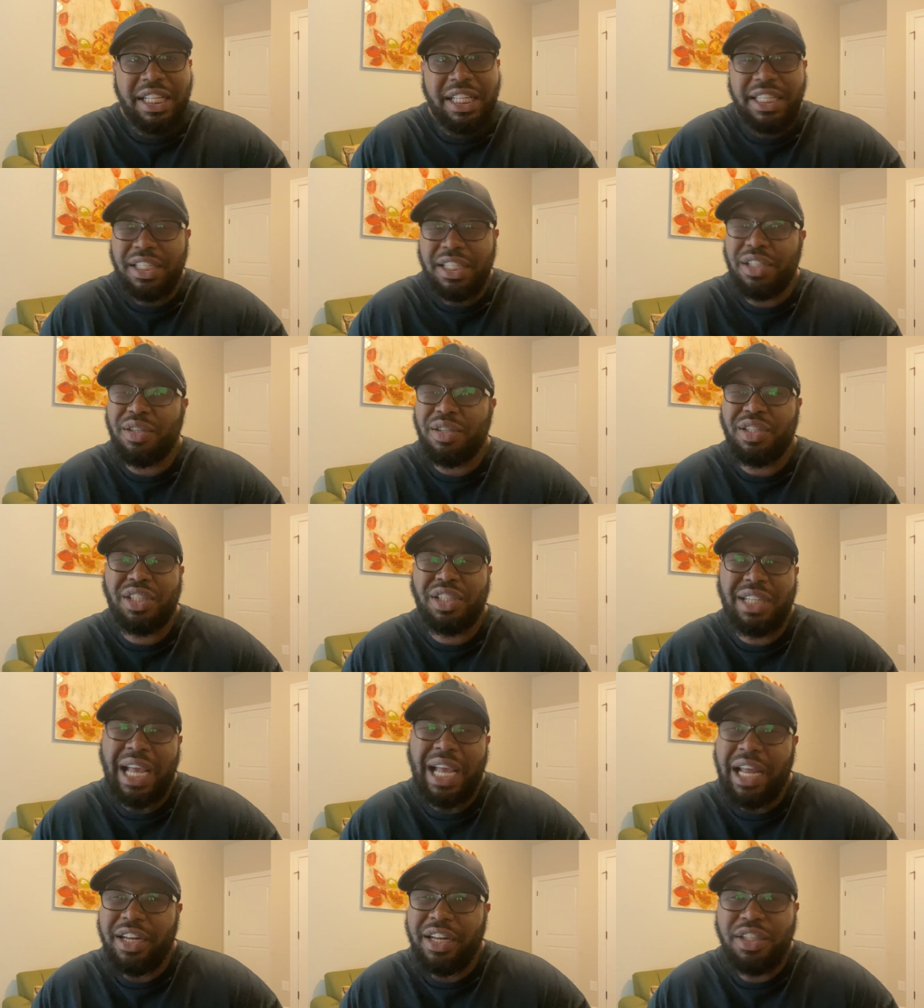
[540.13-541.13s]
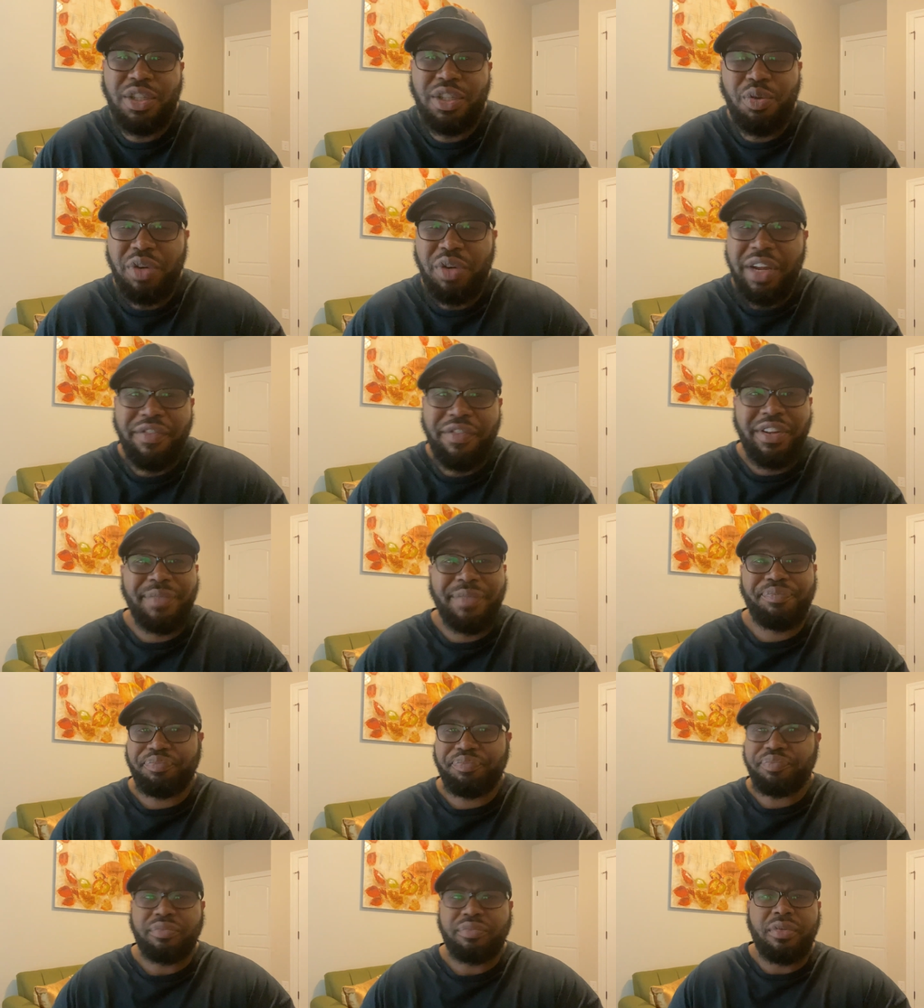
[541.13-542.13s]
lesson, kind of two different
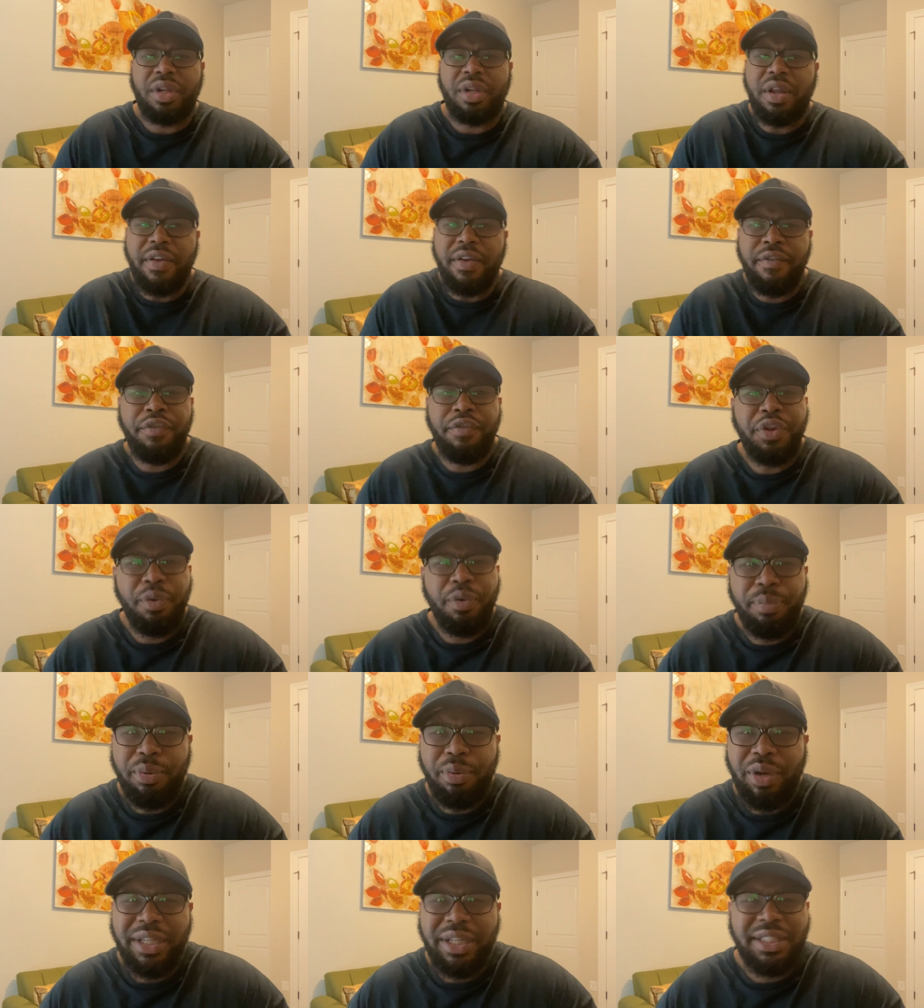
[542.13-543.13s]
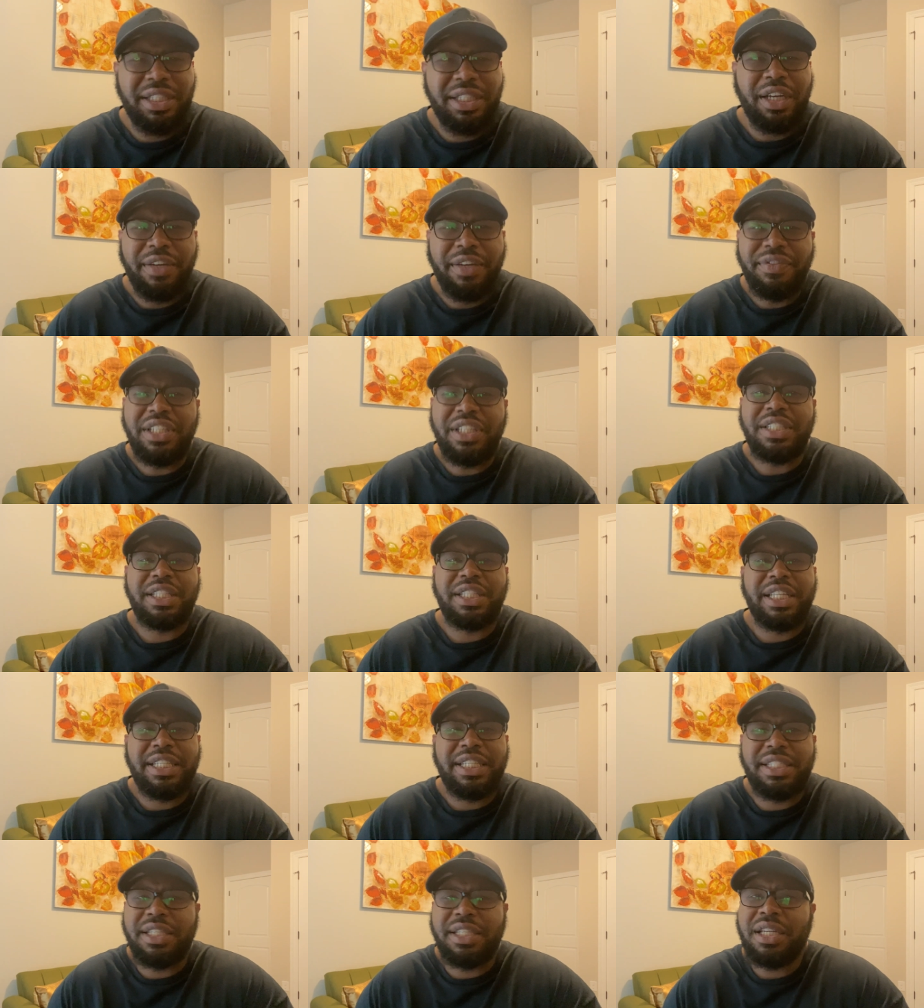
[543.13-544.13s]
viewpoints of this
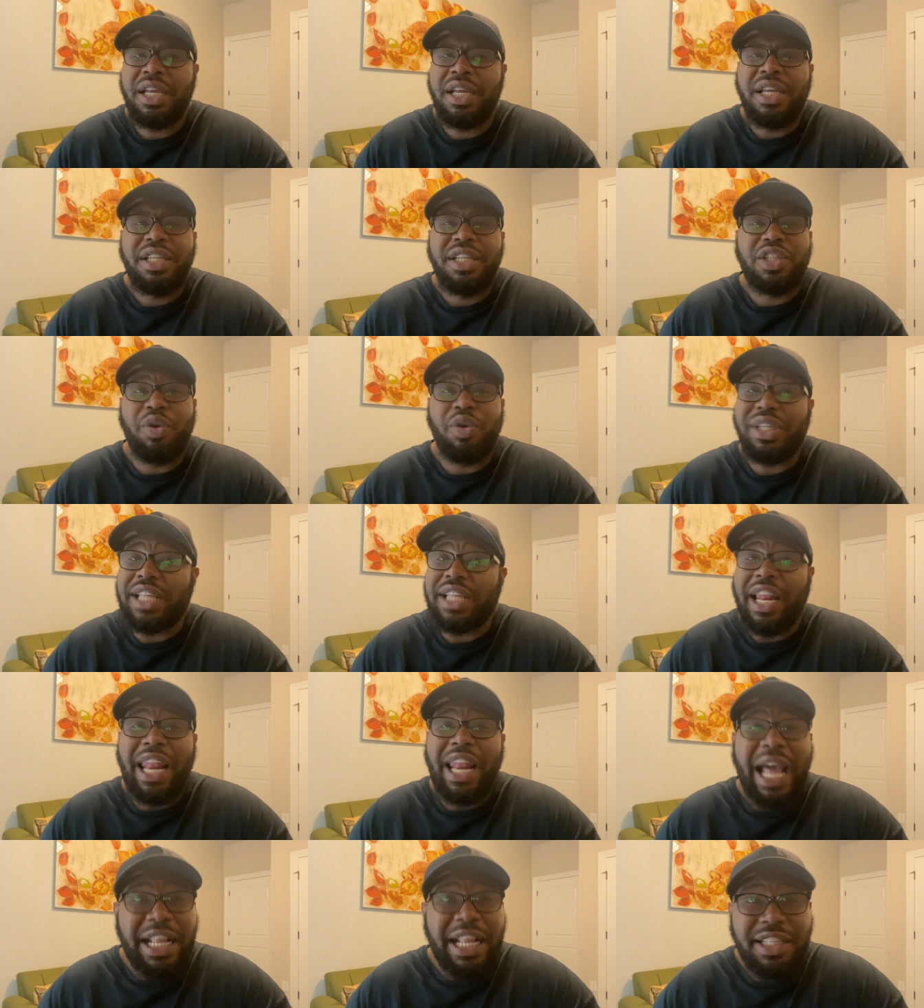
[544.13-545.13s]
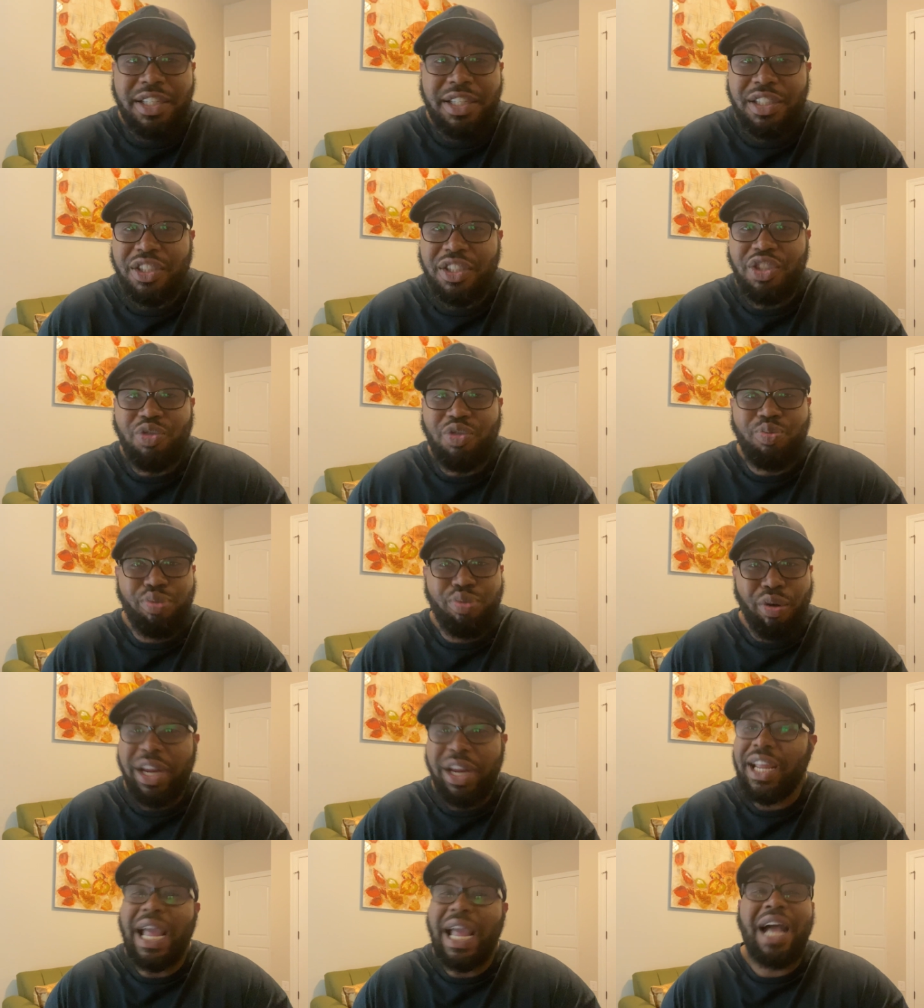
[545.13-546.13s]
lesson. So it's a lot to
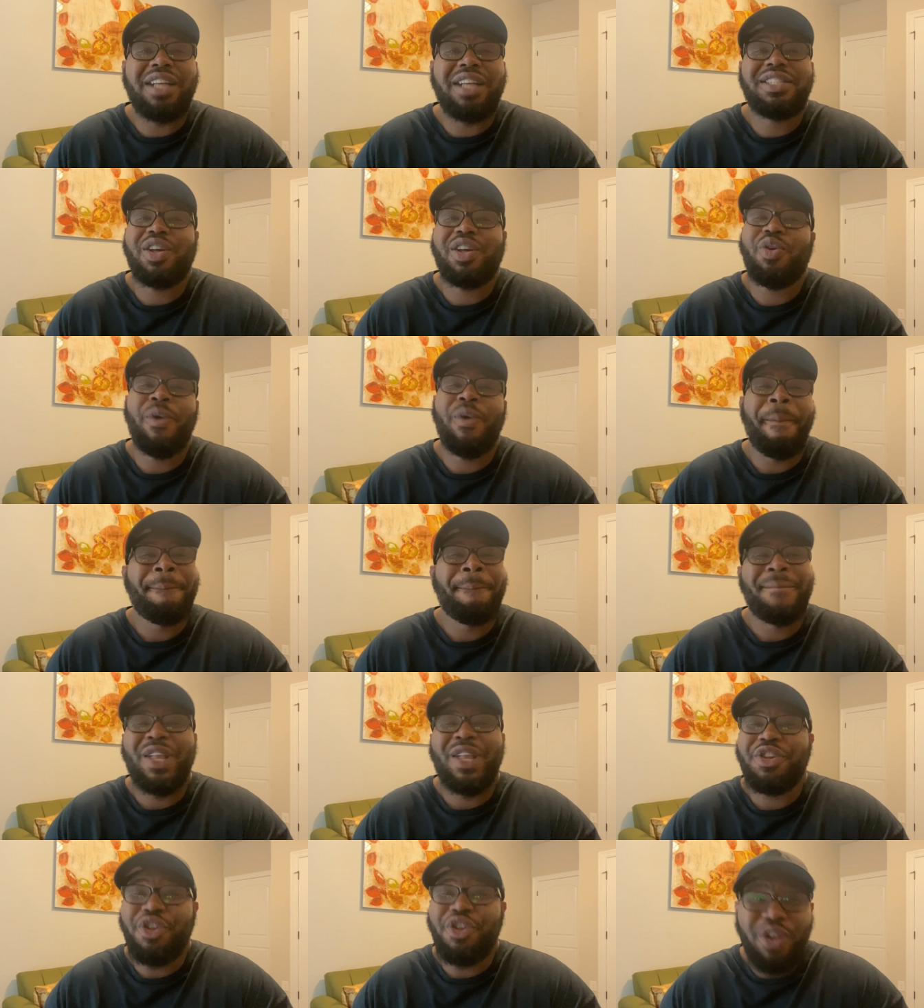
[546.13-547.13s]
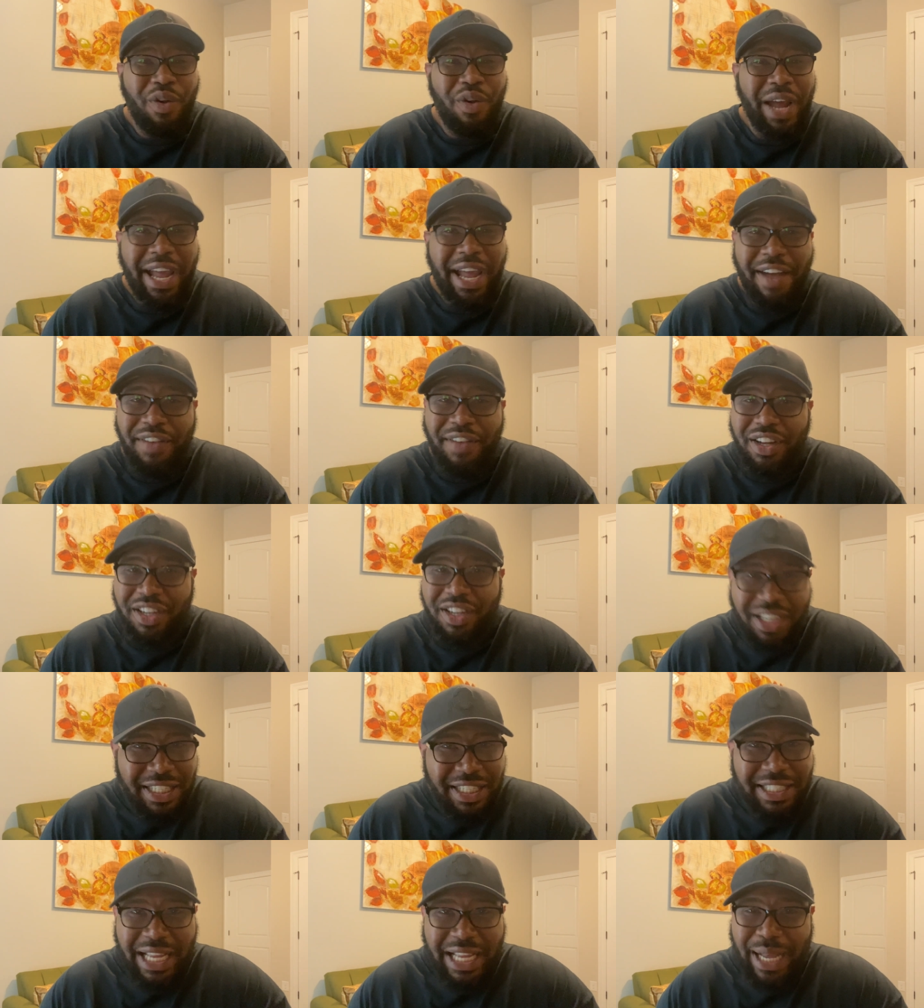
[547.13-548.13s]
bring out. So you're going to have a
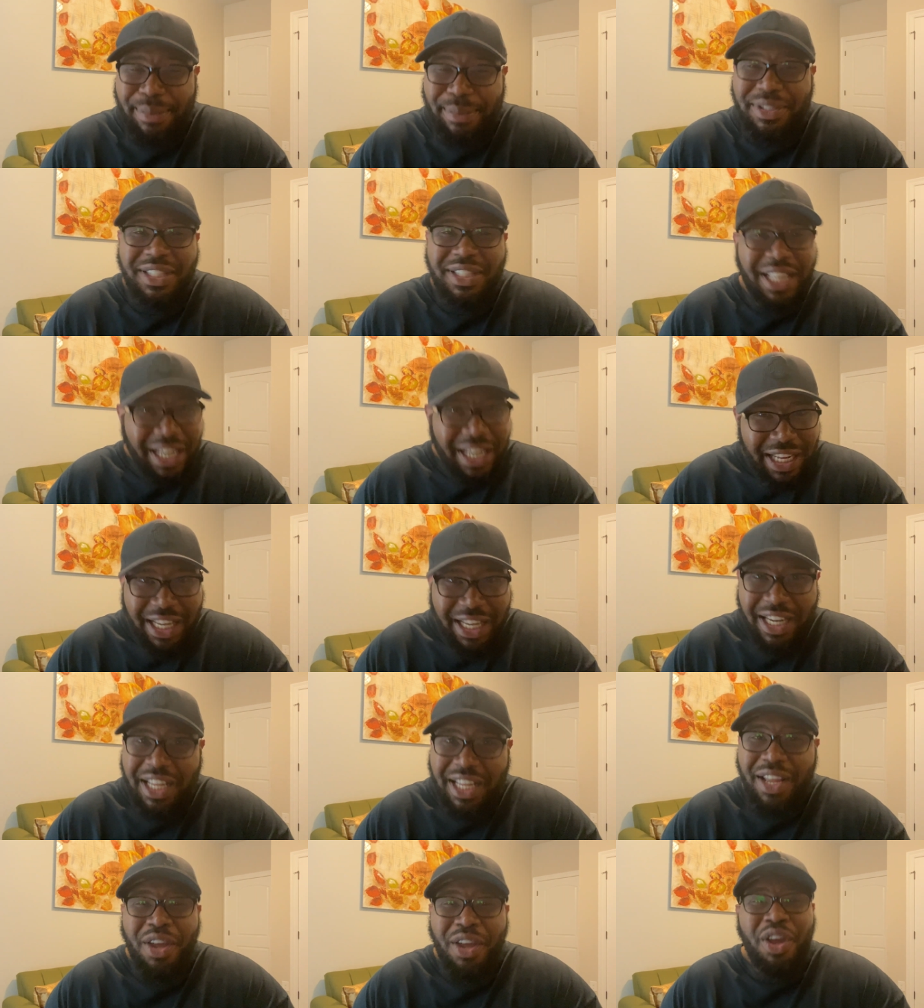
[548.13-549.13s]
good time studying it.